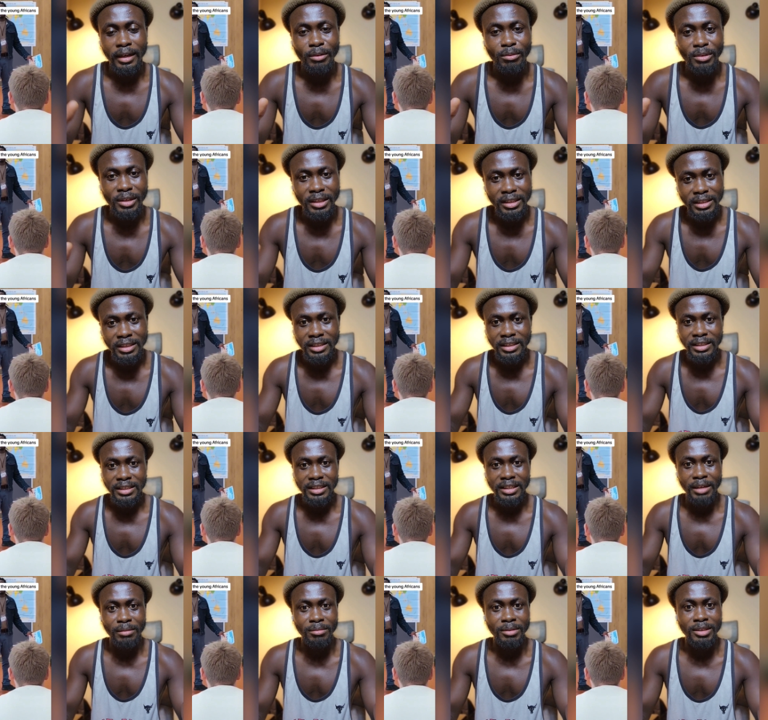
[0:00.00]
education
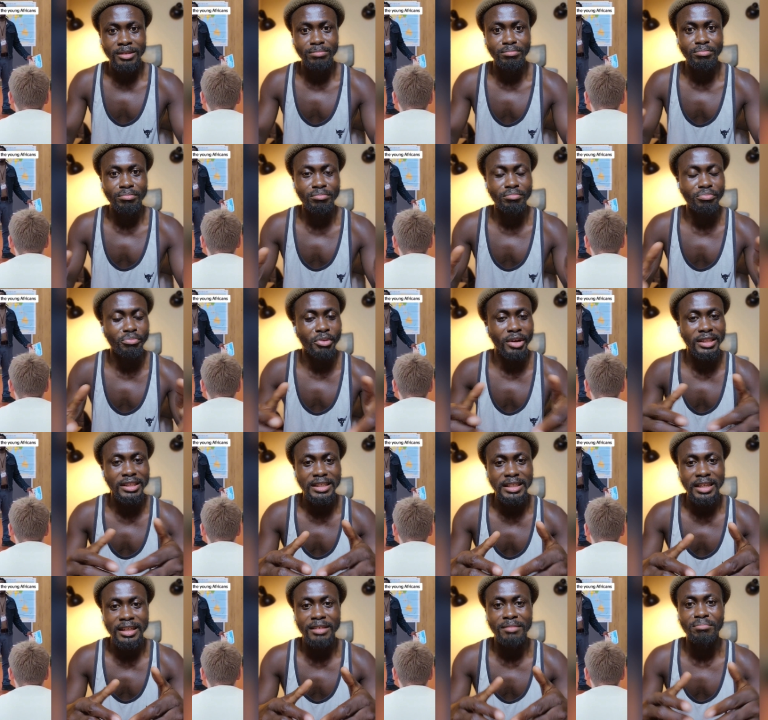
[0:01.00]
system is
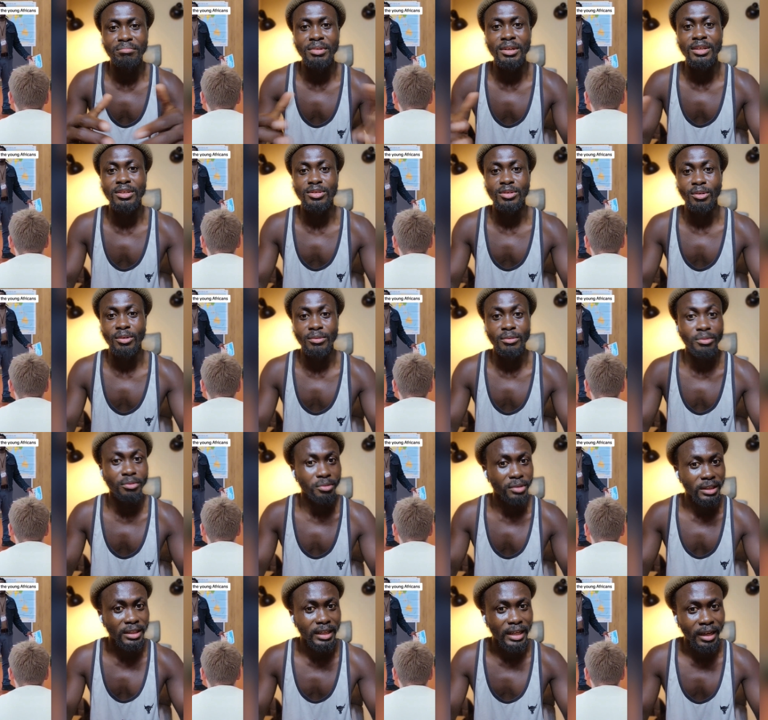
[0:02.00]
practically based on
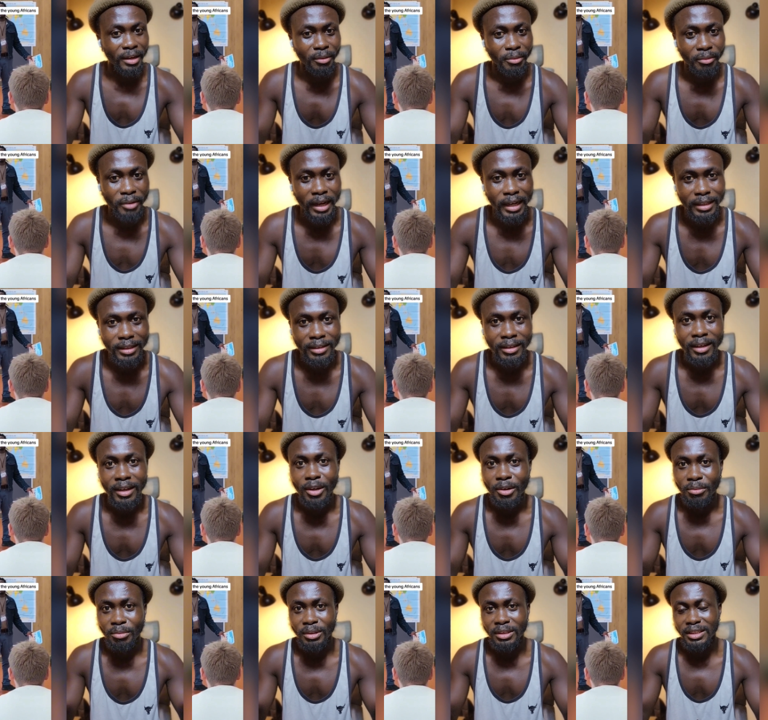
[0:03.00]
read and write,
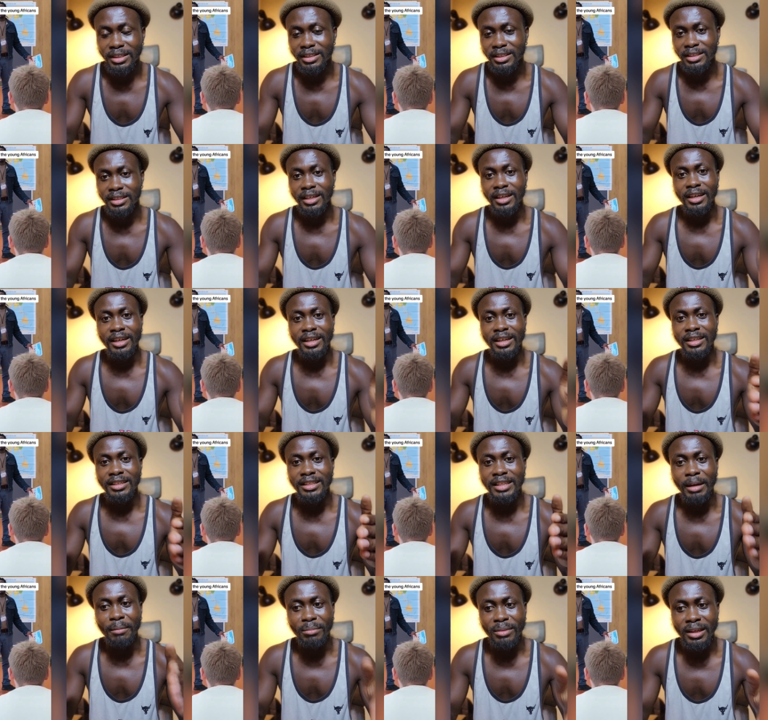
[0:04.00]
which is
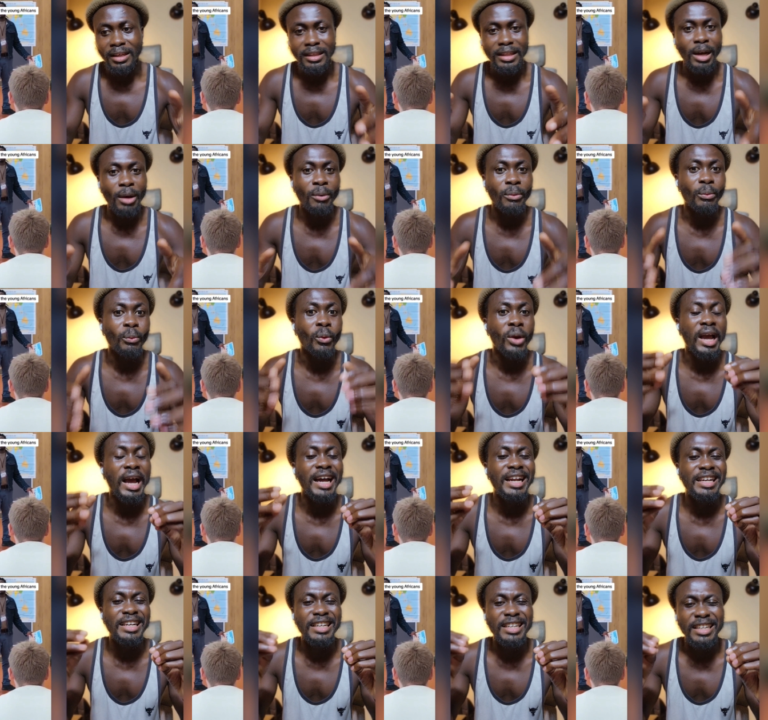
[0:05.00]
something that
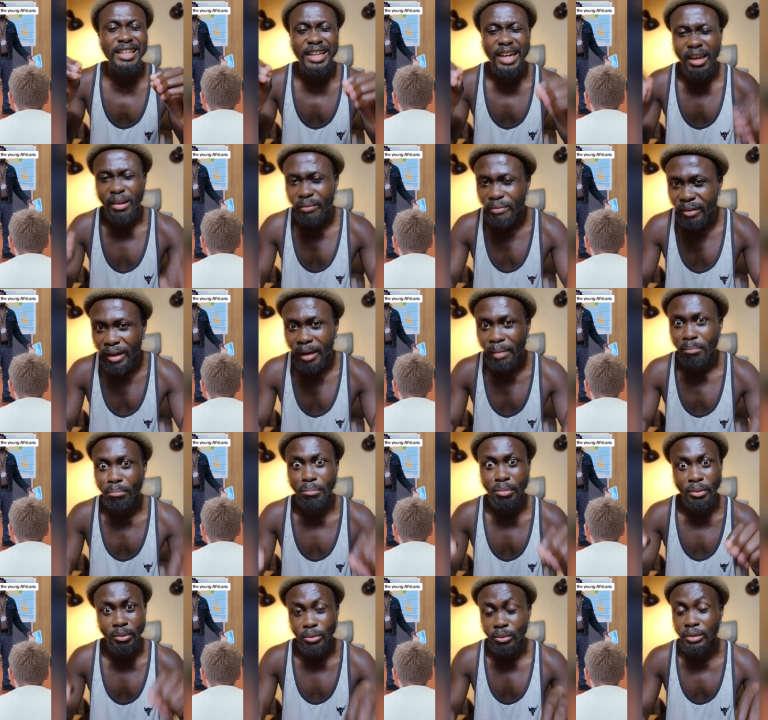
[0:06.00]
can never
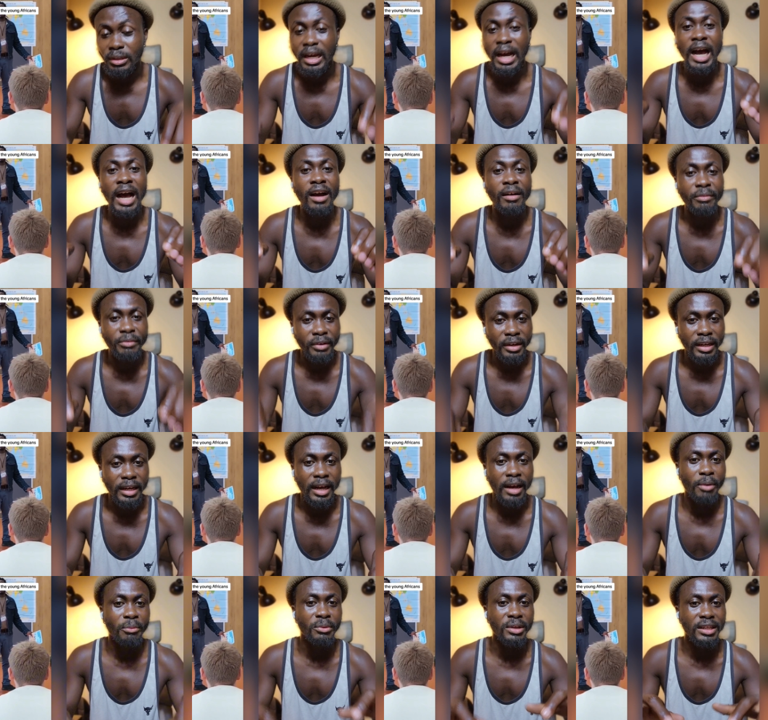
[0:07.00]
build
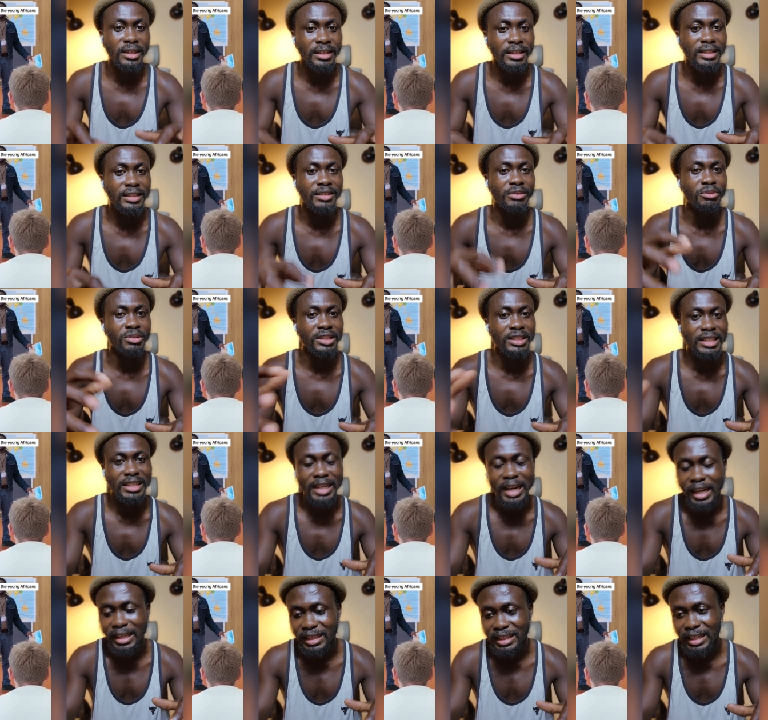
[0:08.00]
Africa. We need
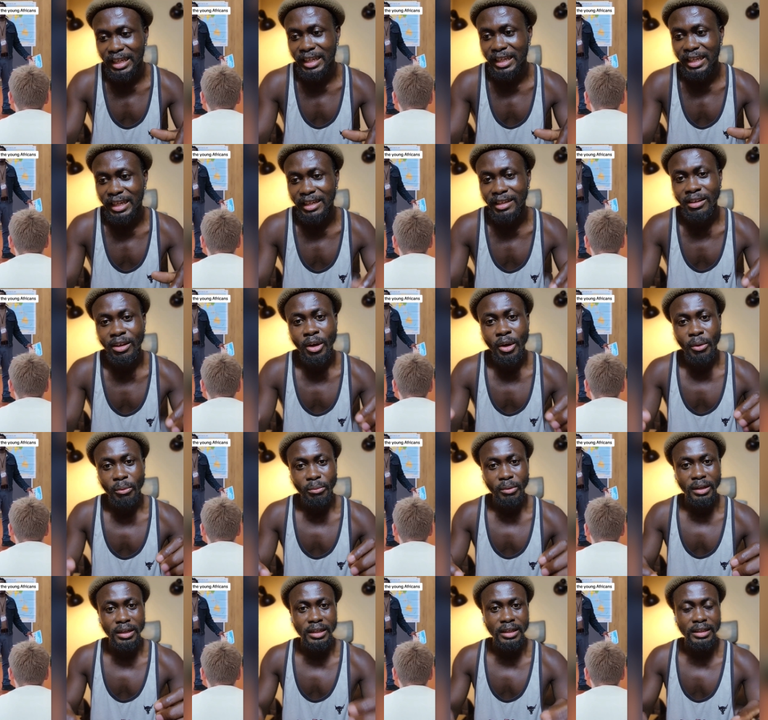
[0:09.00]
critical thinking,
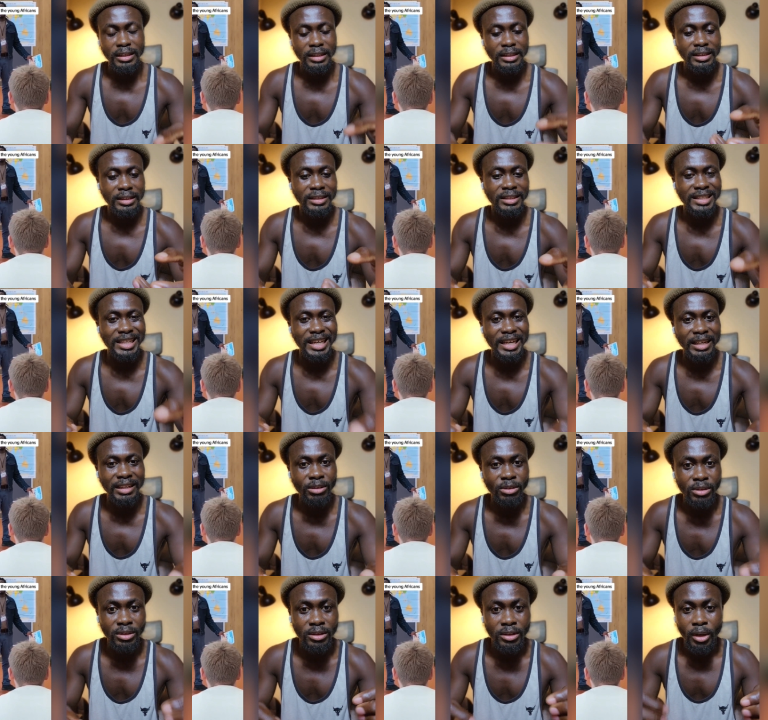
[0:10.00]
we need
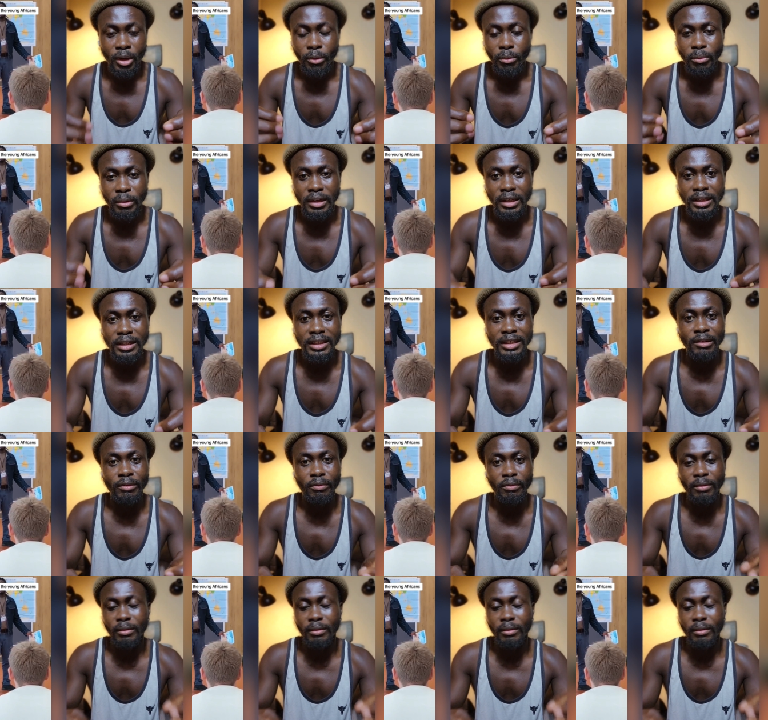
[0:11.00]
skills, we need